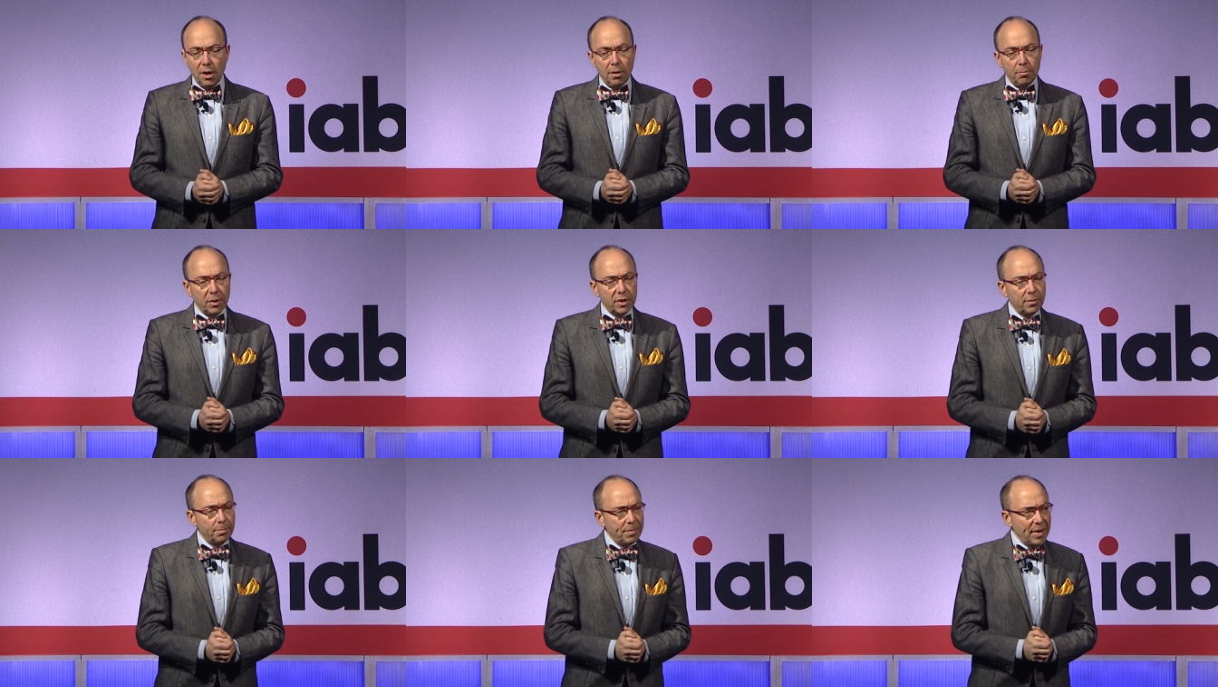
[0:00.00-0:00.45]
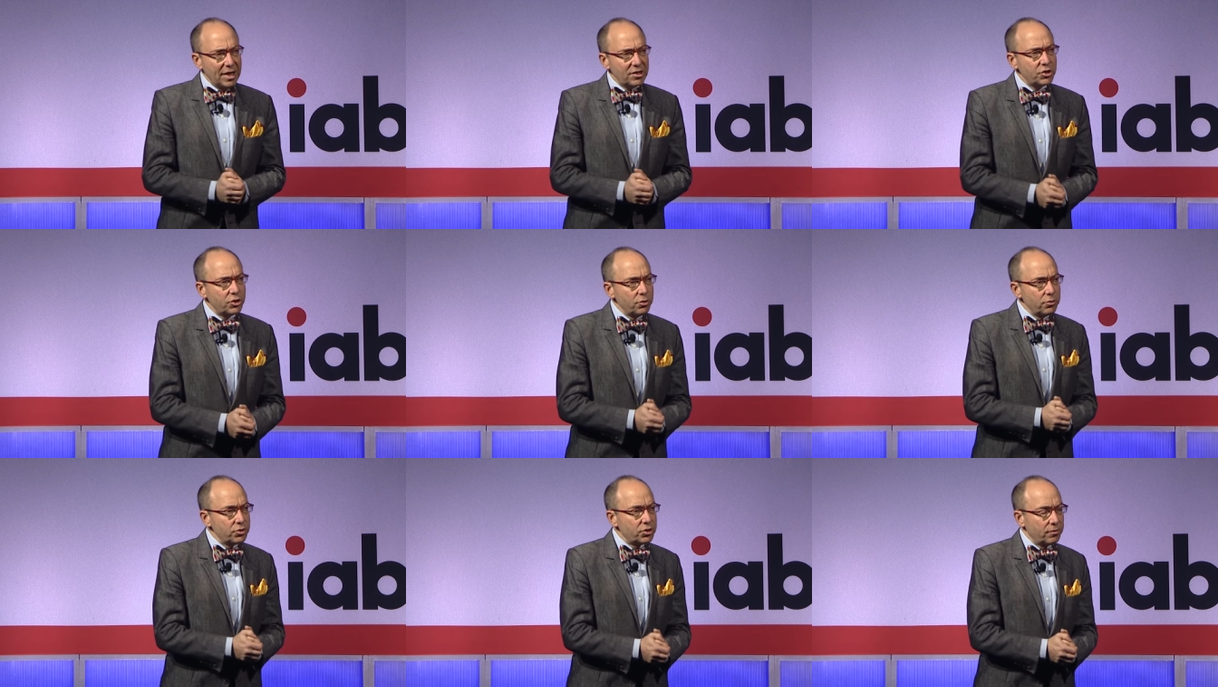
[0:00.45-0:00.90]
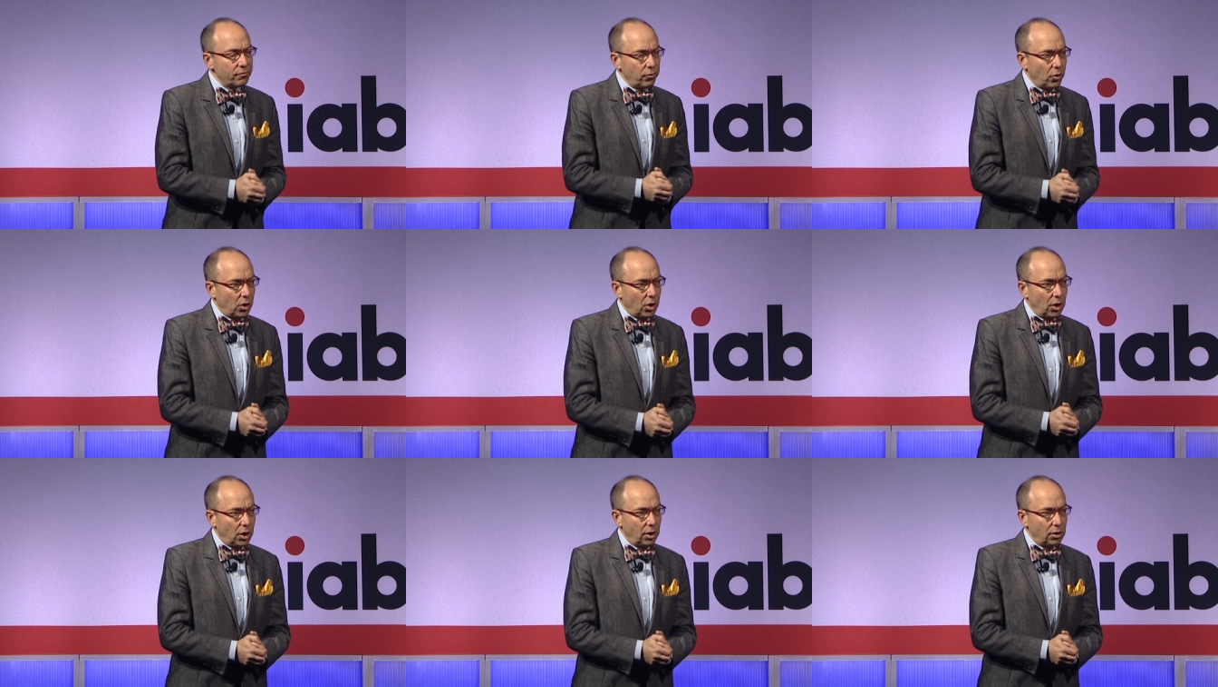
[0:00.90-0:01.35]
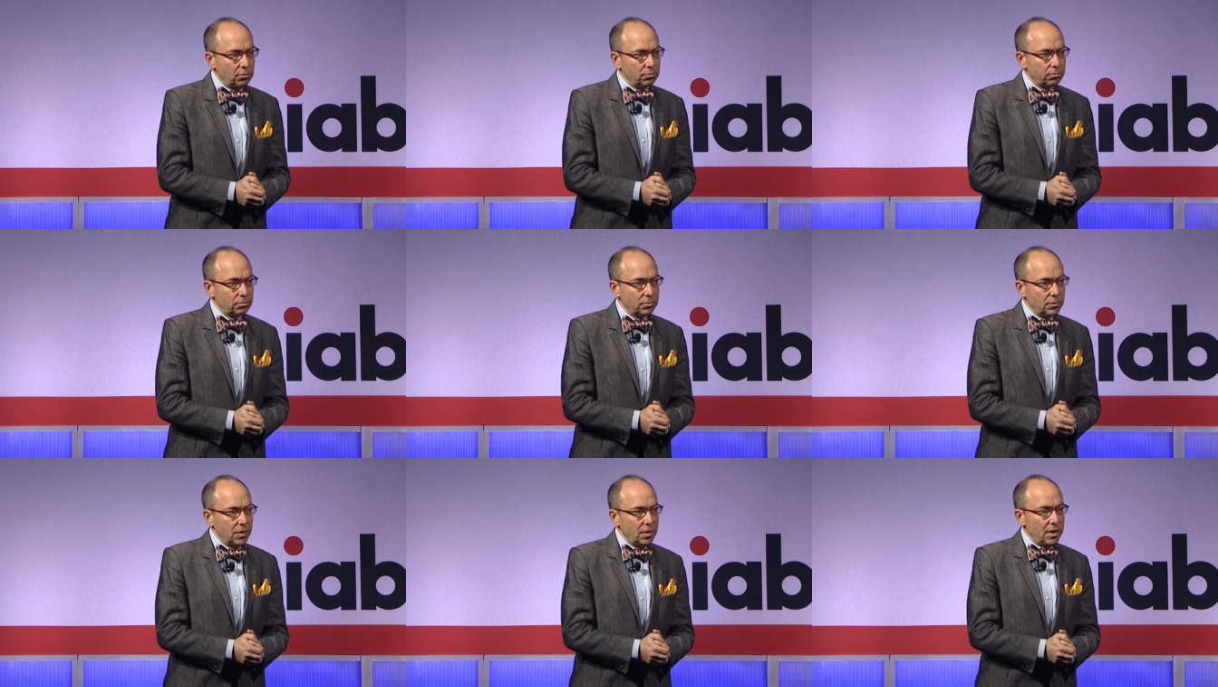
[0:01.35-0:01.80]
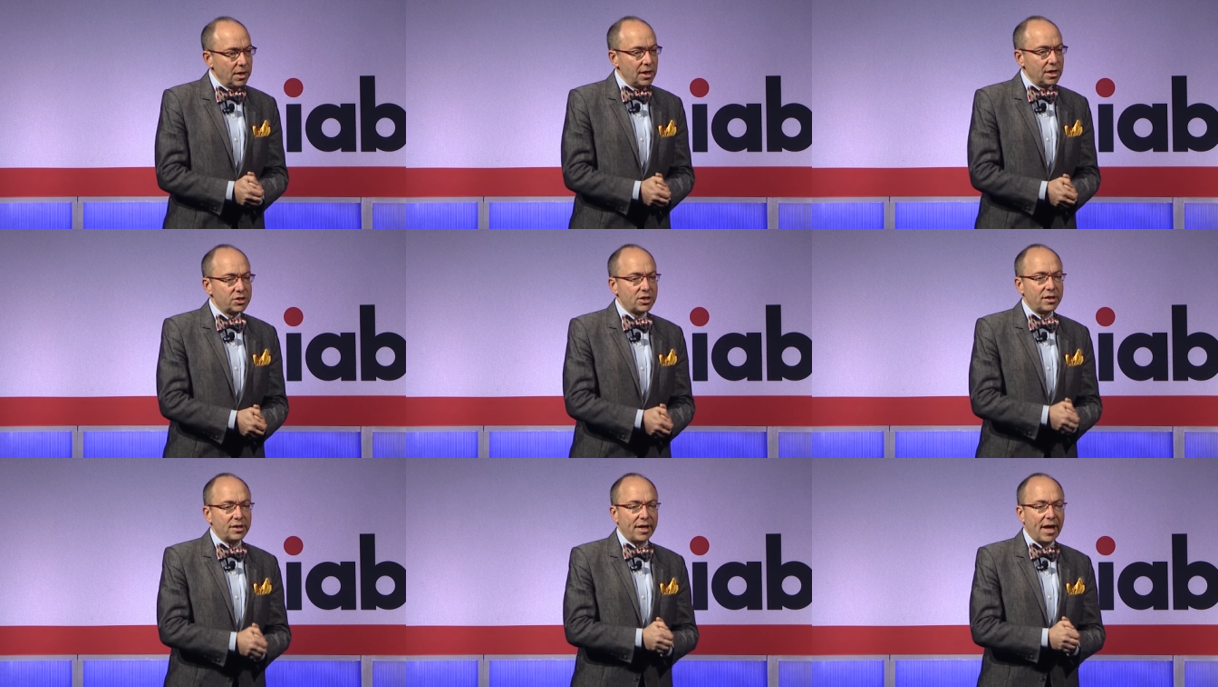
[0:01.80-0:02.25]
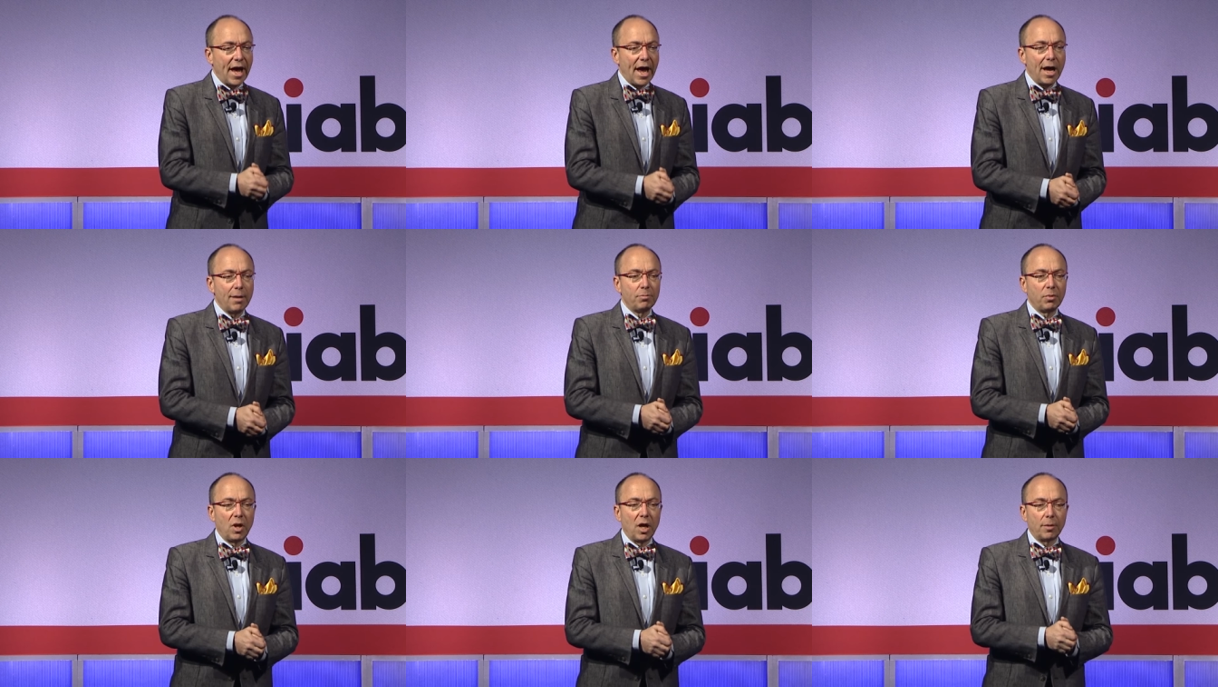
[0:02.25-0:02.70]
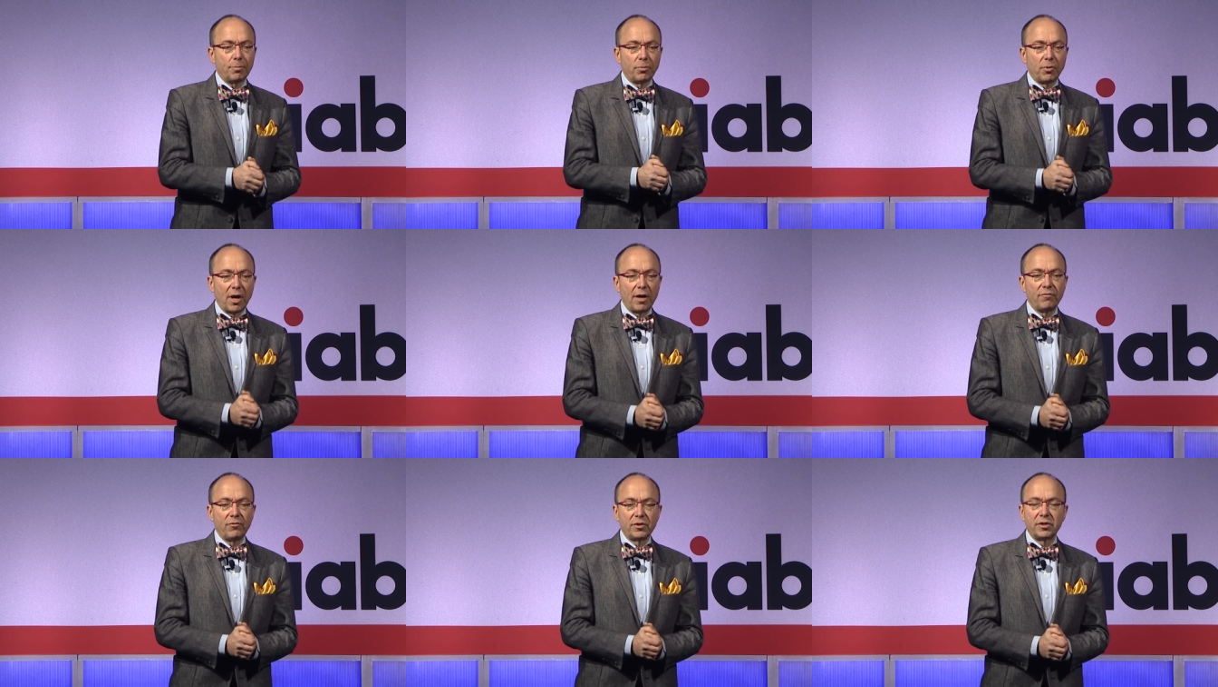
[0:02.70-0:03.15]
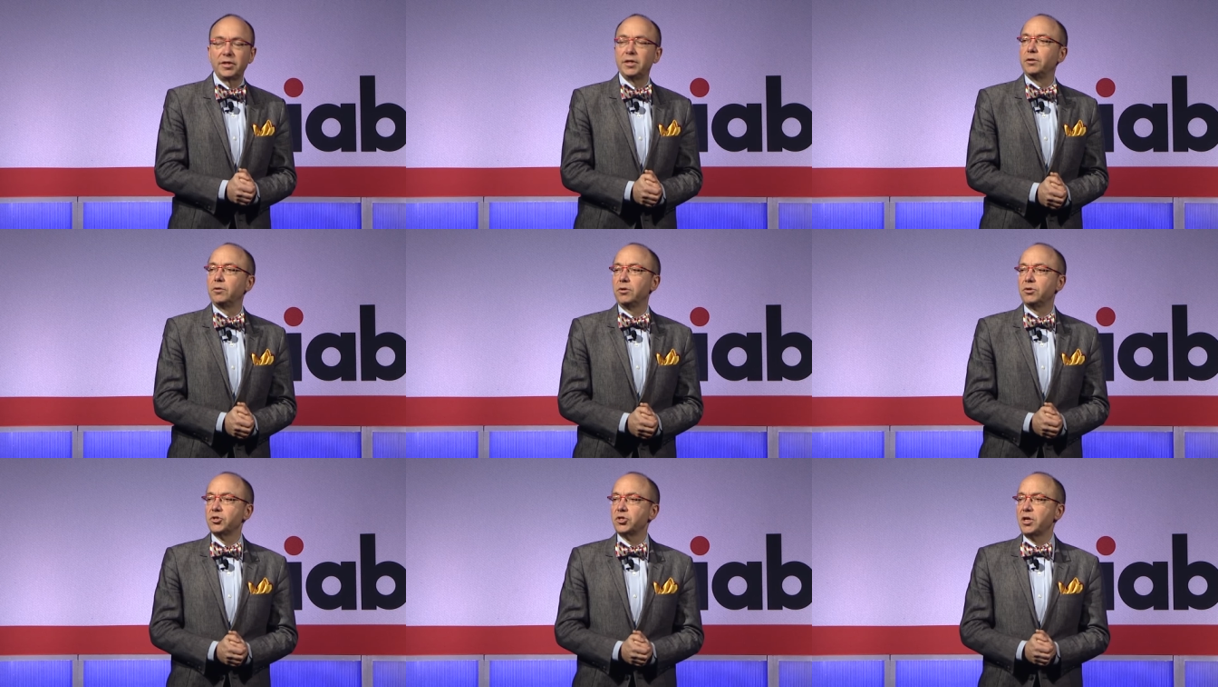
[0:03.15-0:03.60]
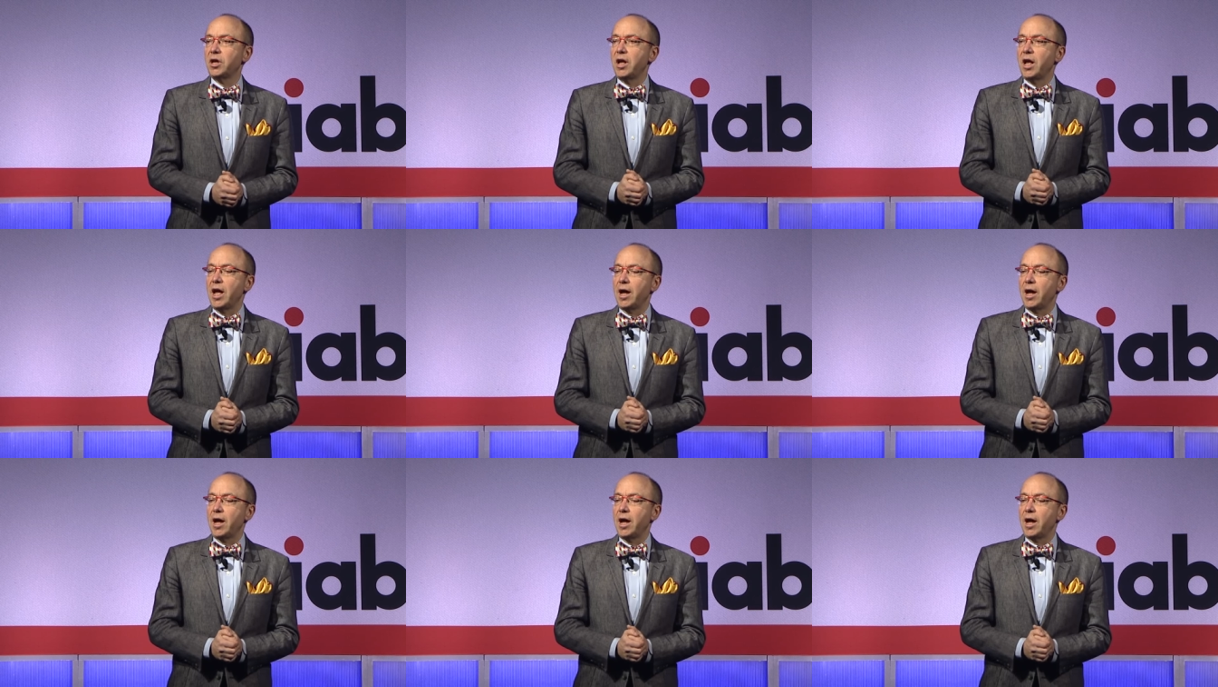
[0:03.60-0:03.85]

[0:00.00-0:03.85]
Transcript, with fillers: But the best news of all is that the ad block profiteers